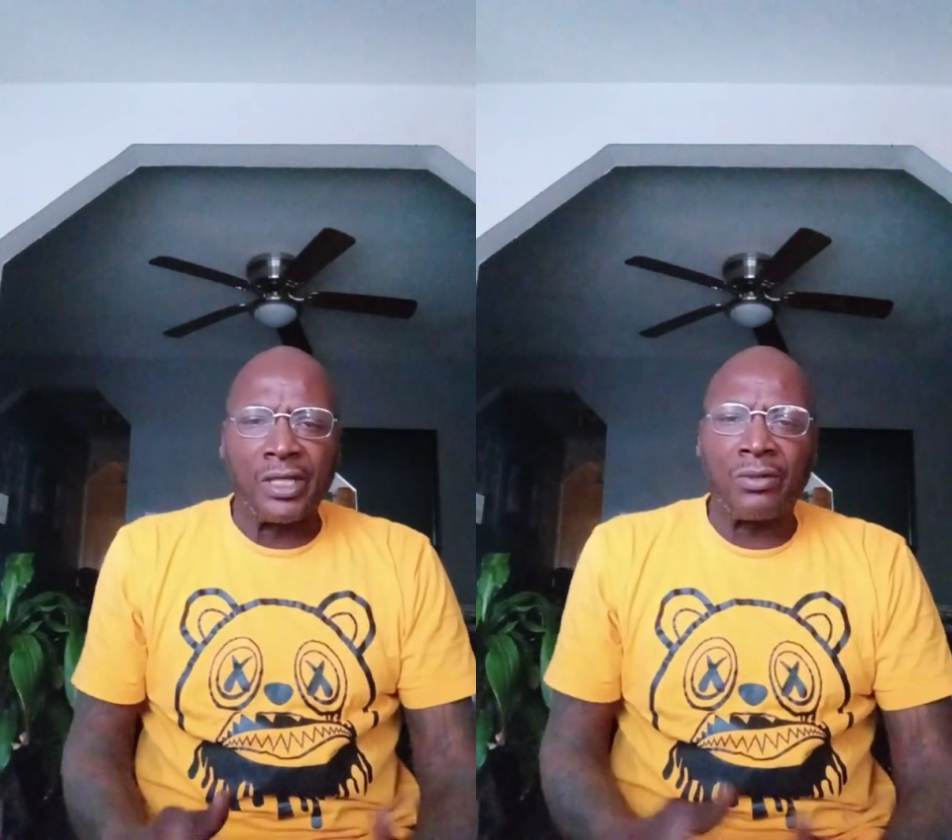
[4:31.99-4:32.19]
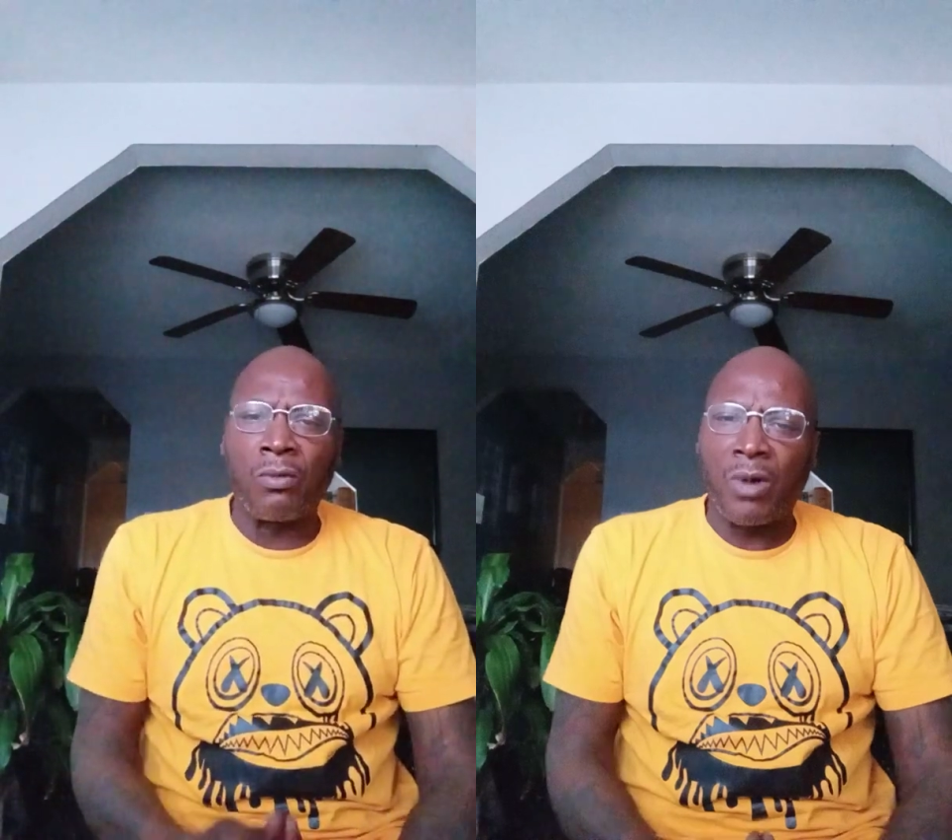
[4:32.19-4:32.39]

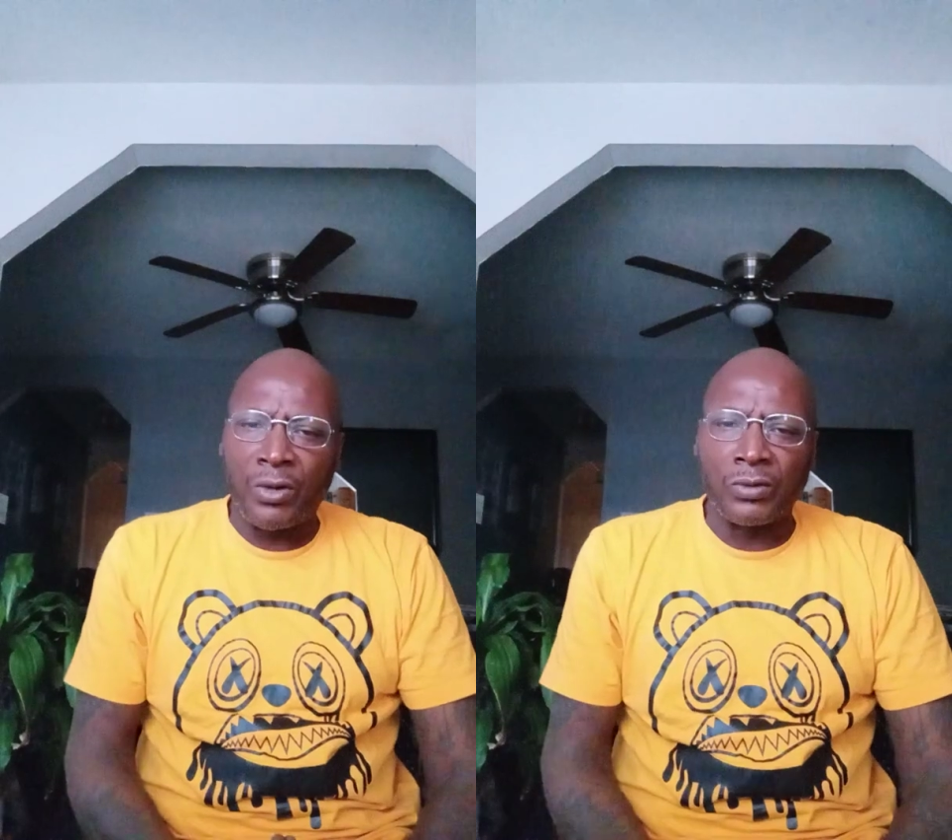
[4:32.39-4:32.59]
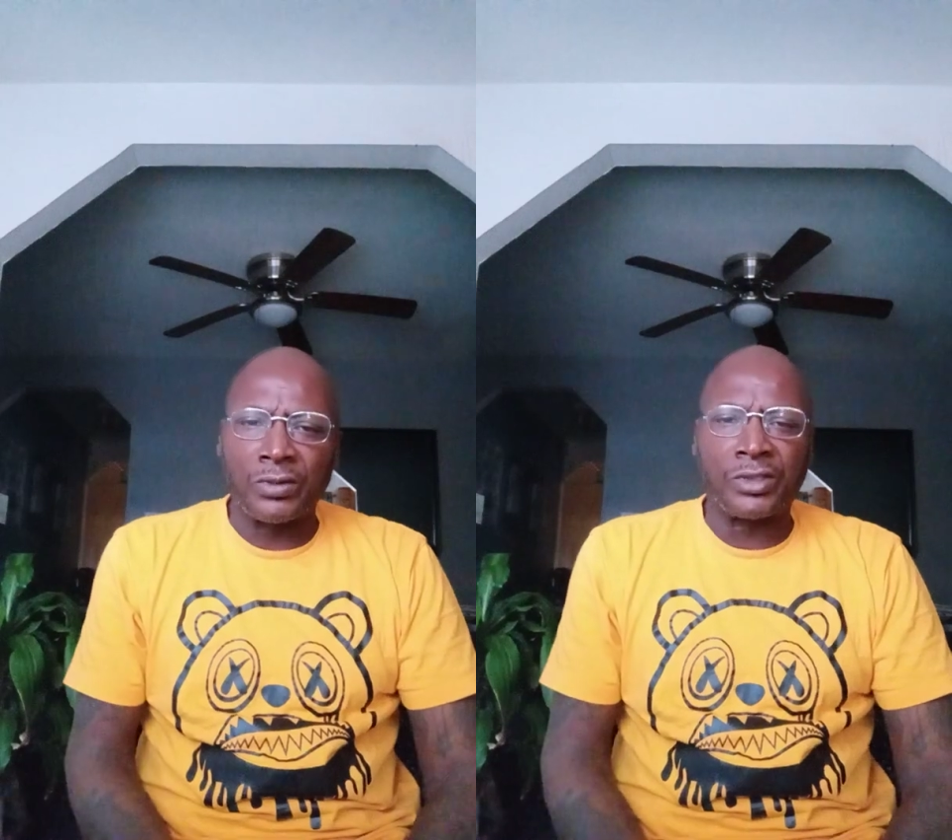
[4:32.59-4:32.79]
getting
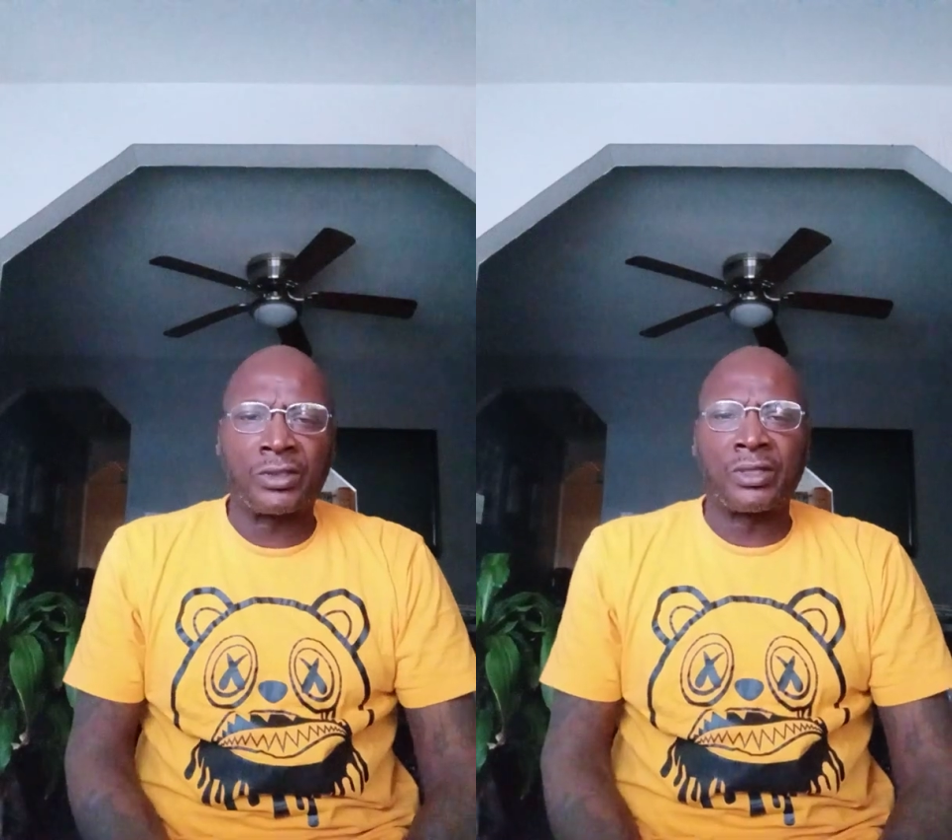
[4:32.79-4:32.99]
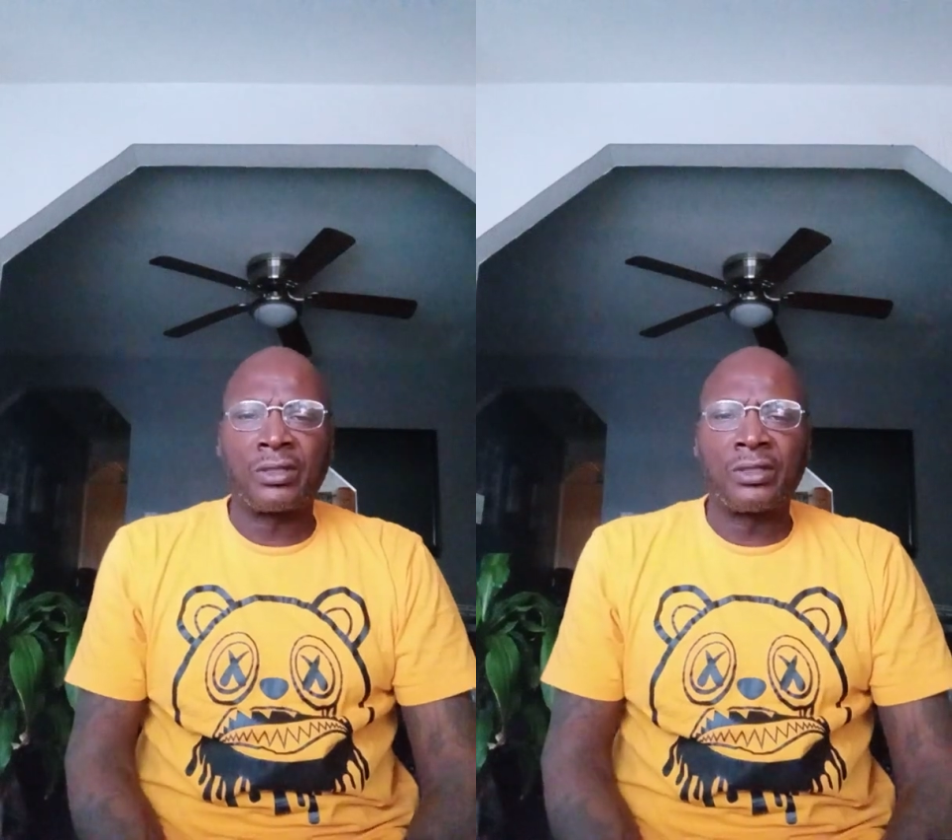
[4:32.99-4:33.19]

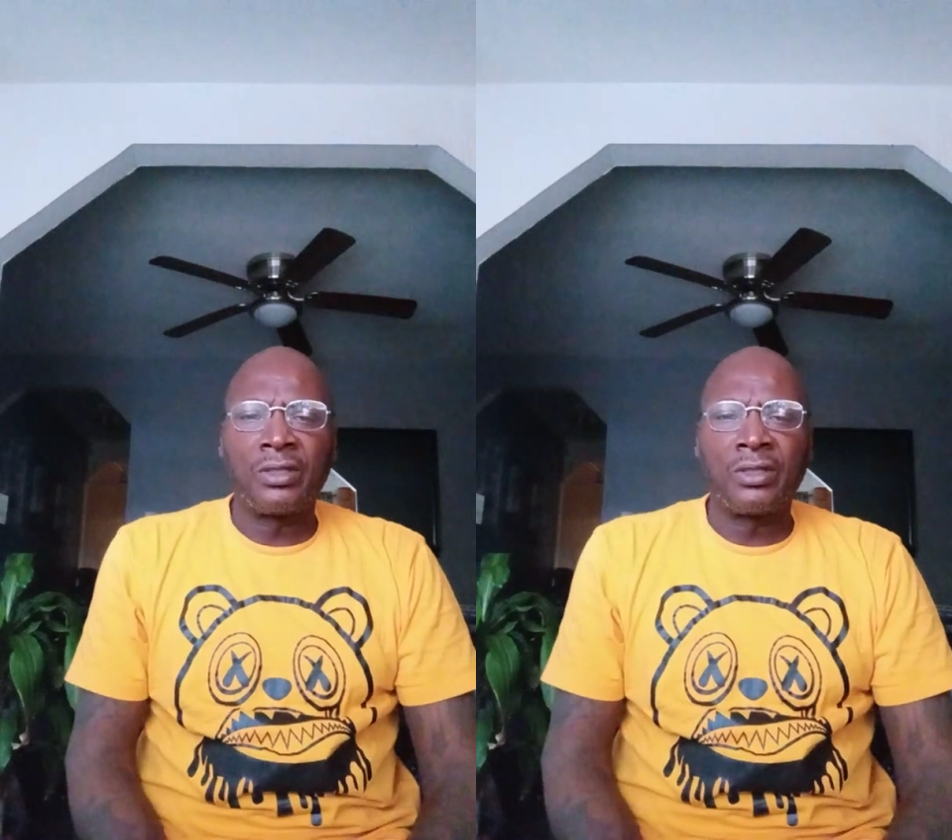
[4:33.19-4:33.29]
worse.